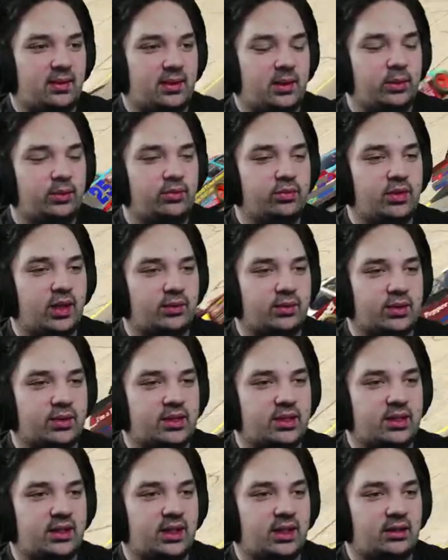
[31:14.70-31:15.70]
You've never
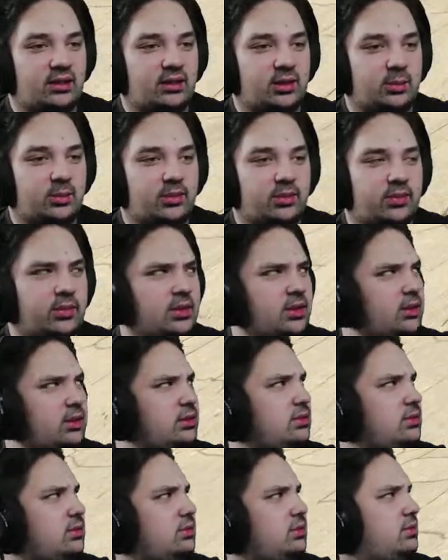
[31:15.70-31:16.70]
seen that alert before?
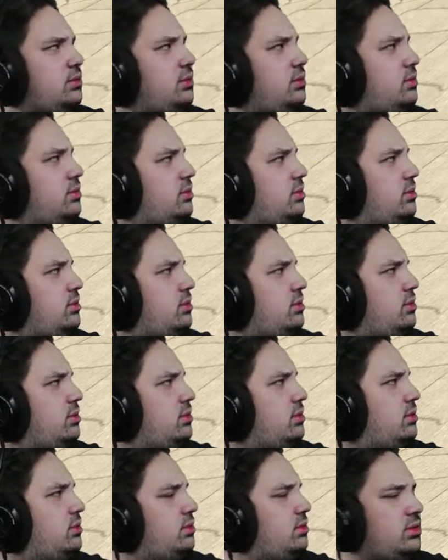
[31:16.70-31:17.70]

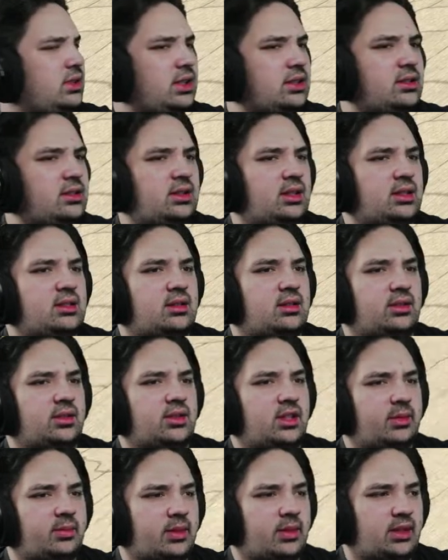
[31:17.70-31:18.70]
That's, that's an
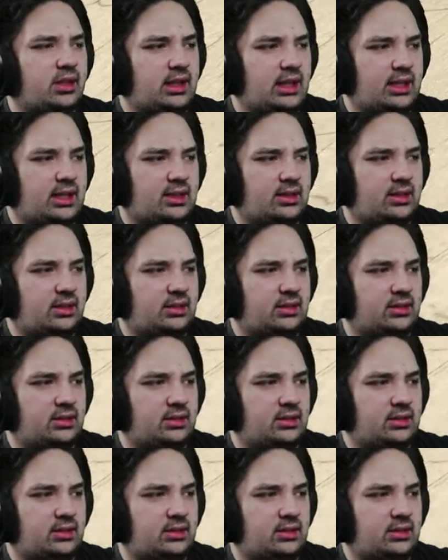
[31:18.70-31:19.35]
all-time classic.